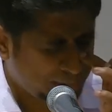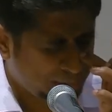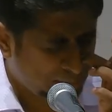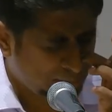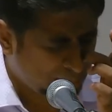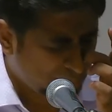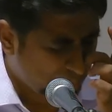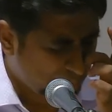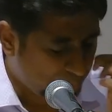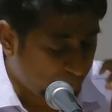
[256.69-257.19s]

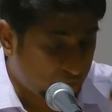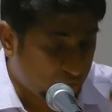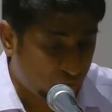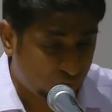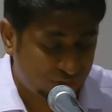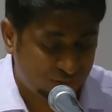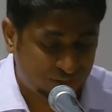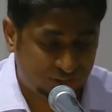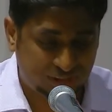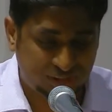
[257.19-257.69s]

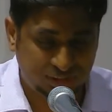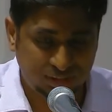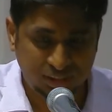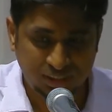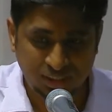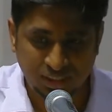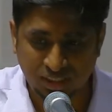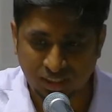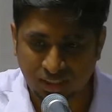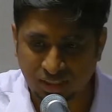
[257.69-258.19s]
because
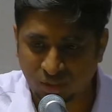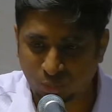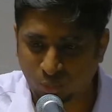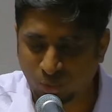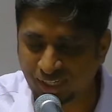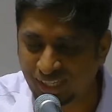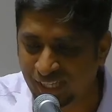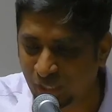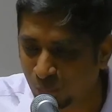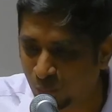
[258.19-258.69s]
when he
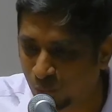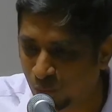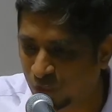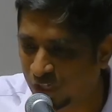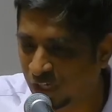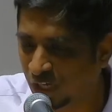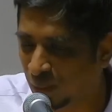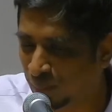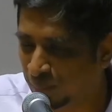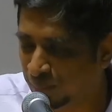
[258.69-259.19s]
woke
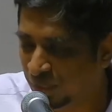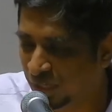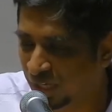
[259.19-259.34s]
up,